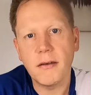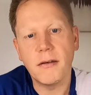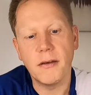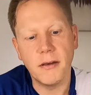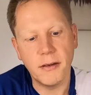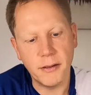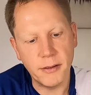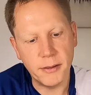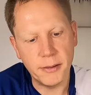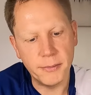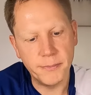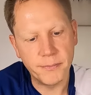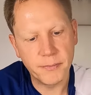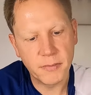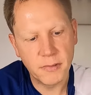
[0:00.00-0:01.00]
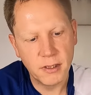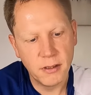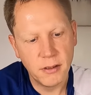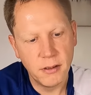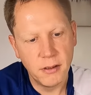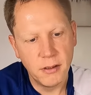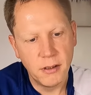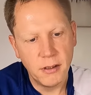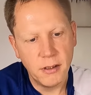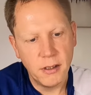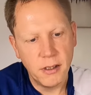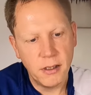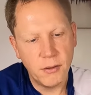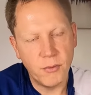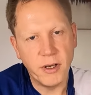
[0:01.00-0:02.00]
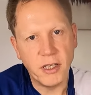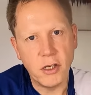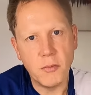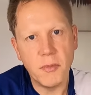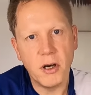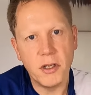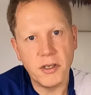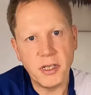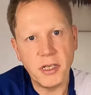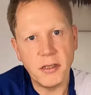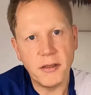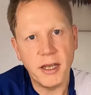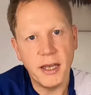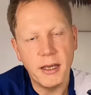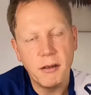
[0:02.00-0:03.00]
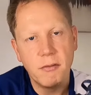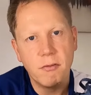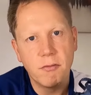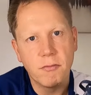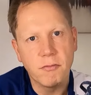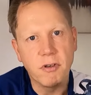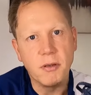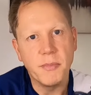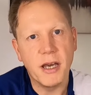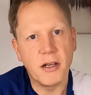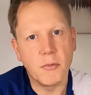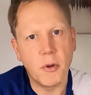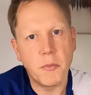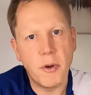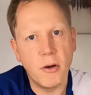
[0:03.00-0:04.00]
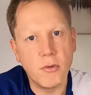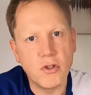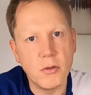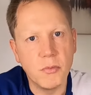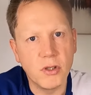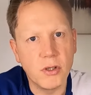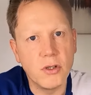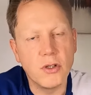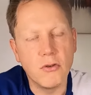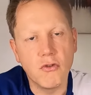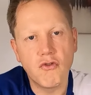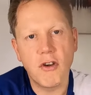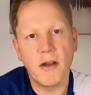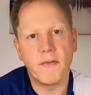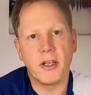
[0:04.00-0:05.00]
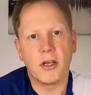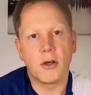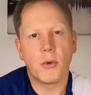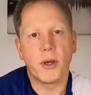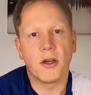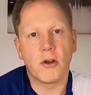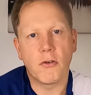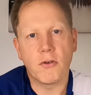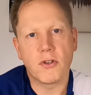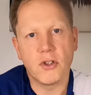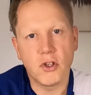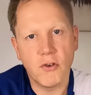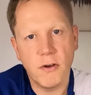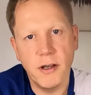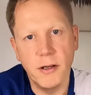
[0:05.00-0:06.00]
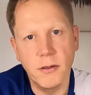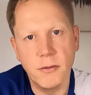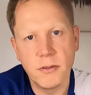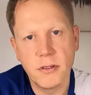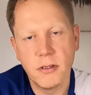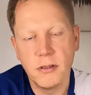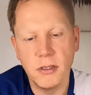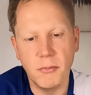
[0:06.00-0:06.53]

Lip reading: where you might need that rebound propulsion because you're traveling quick across the trails.